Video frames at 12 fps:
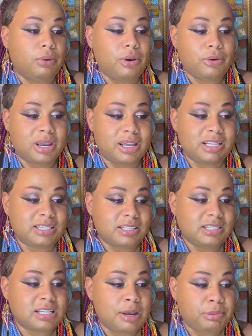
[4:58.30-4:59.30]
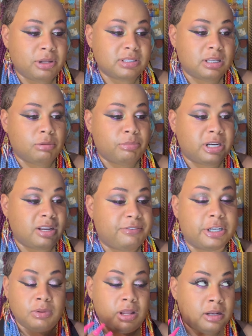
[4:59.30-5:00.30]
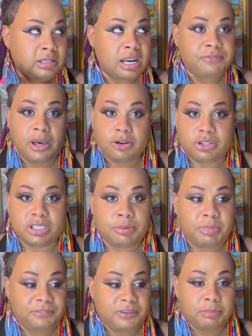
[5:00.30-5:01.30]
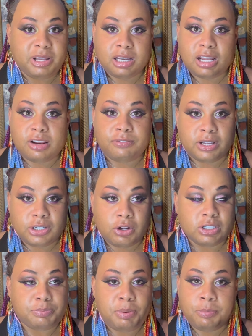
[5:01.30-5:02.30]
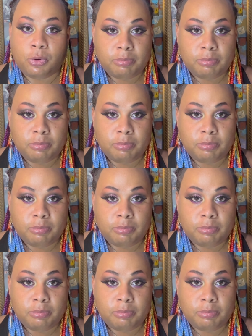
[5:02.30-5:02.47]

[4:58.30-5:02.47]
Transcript: okay, this, this couple looks a little more diverse. A lot of elders in my family, a lot of adults, people